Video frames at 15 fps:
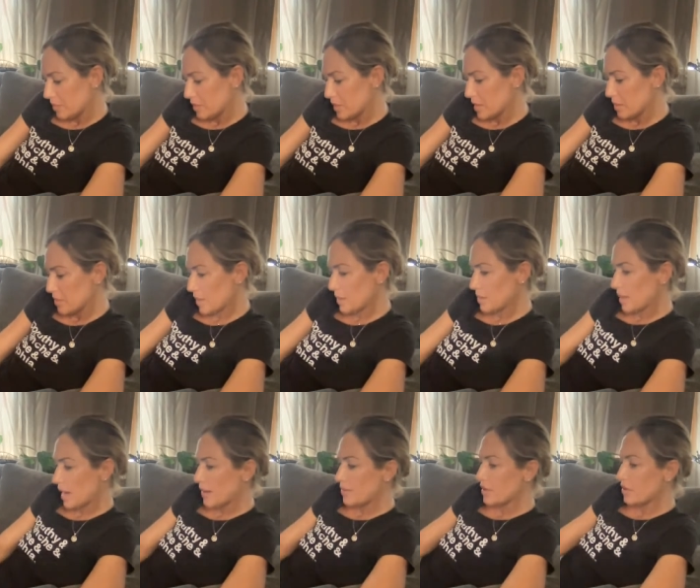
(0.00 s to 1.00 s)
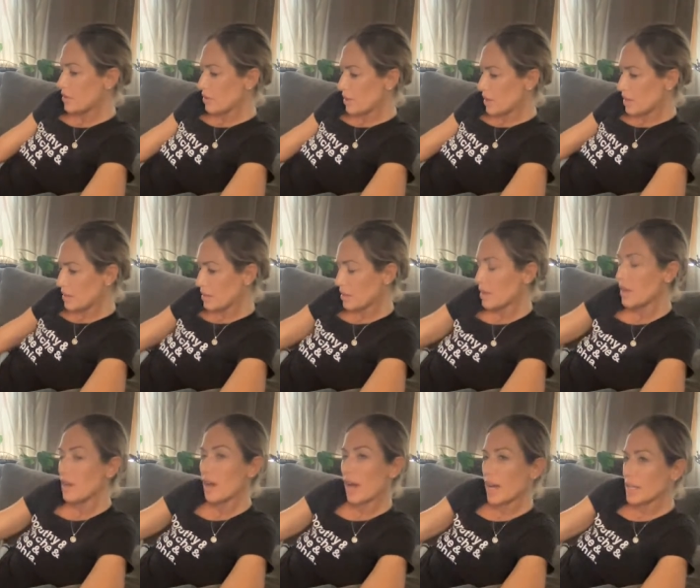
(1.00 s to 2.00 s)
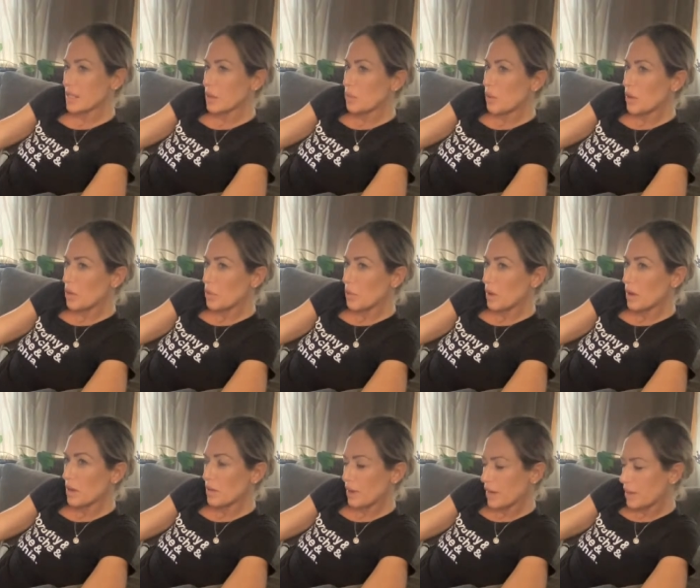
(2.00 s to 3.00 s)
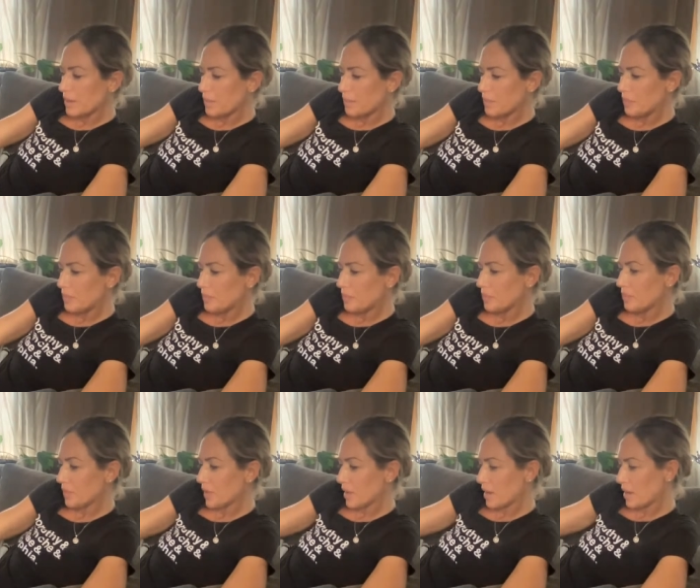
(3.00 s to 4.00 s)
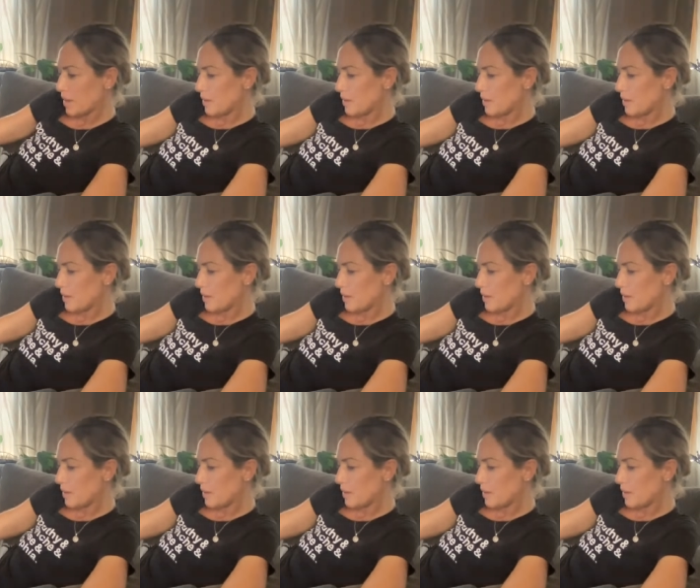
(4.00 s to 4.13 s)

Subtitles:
Sometimes I have to do this. I said 101, right? Okay.